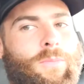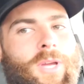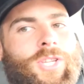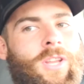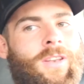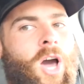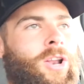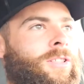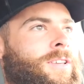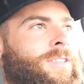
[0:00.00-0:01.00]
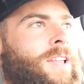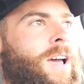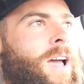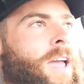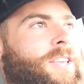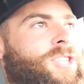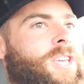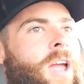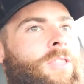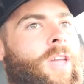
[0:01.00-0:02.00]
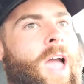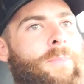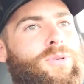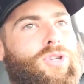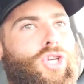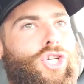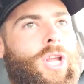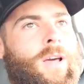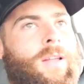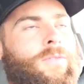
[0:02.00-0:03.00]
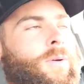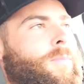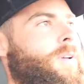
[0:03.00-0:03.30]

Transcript: mission. Not only did I scare the absolute shit out of him,